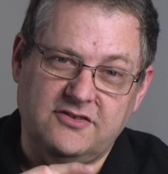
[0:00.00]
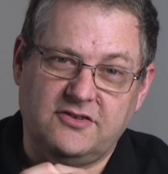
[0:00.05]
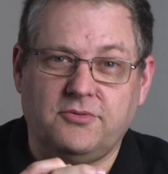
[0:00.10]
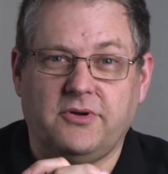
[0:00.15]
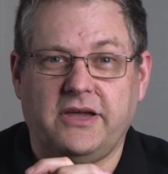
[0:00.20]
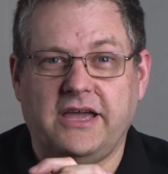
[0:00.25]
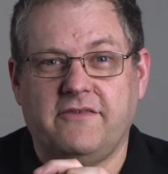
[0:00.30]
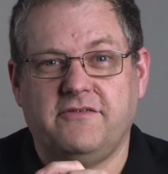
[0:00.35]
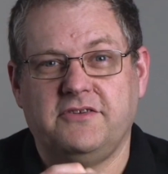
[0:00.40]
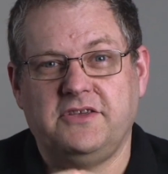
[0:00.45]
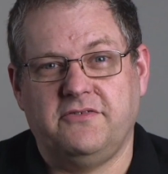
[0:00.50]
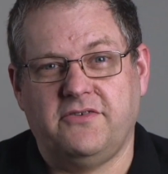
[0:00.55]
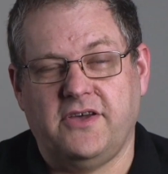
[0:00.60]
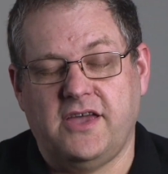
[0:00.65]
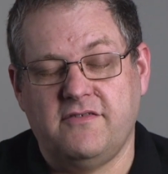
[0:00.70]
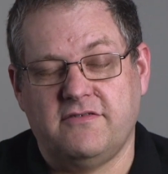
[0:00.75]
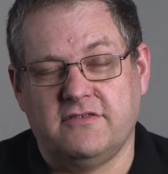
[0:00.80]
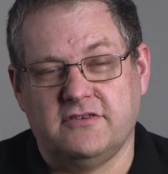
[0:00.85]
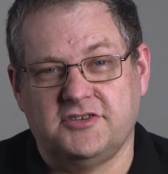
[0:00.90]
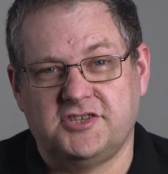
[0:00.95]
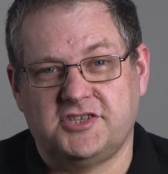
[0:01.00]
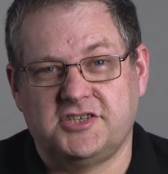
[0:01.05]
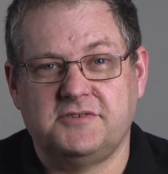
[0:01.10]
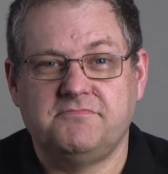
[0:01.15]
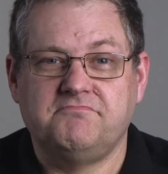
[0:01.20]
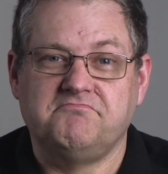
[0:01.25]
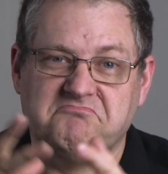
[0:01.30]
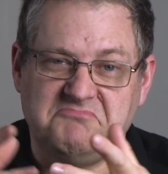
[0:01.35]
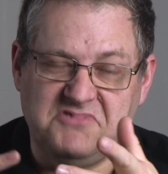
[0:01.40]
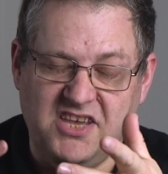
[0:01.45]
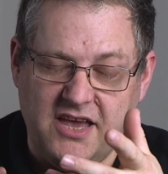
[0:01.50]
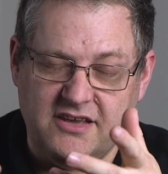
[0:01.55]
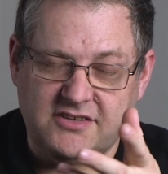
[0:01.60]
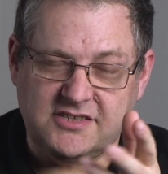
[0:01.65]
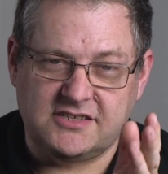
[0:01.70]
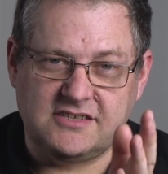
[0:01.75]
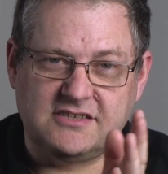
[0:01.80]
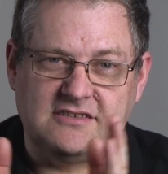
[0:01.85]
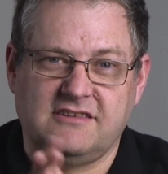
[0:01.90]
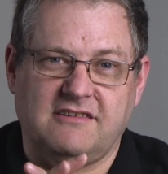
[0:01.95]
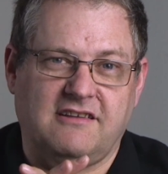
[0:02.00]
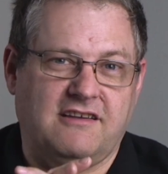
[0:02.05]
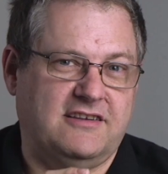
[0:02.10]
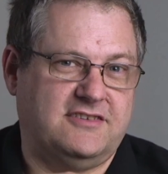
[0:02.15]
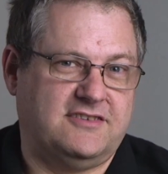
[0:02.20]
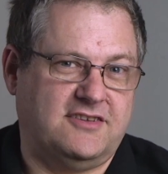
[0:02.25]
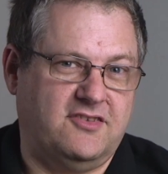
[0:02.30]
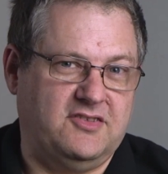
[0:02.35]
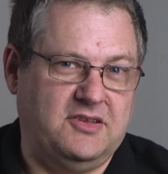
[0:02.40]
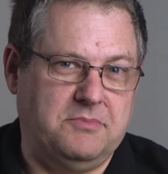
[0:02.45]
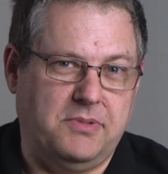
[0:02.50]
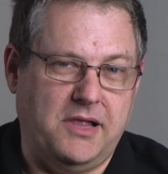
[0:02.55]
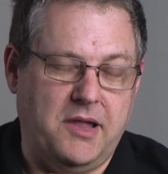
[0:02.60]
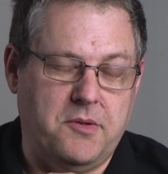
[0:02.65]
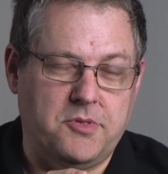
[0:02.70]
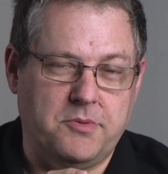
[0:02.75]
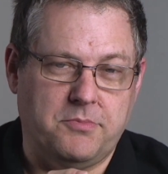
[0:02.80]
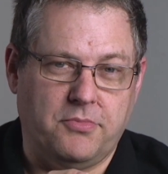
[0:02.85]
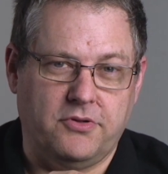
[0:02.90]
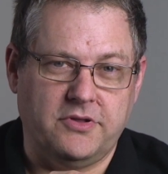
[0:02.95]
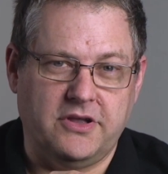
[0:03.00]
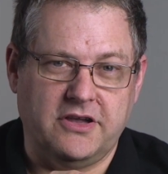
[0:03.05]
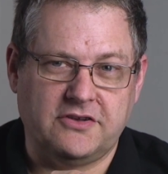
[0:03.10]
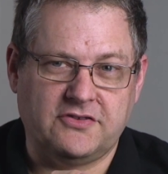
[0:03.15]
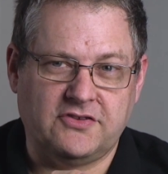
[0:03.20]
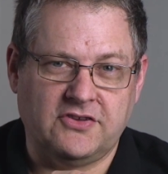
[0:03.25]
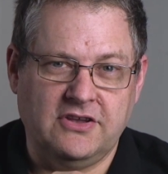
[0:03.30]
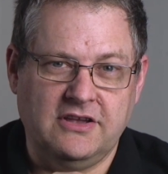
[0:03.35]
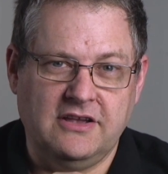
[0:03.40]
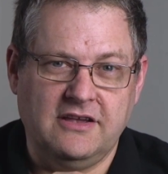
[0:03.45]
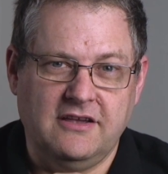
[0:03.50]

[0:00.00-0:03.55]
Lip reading: do I have any favourites? Yes, I certainly play with the products.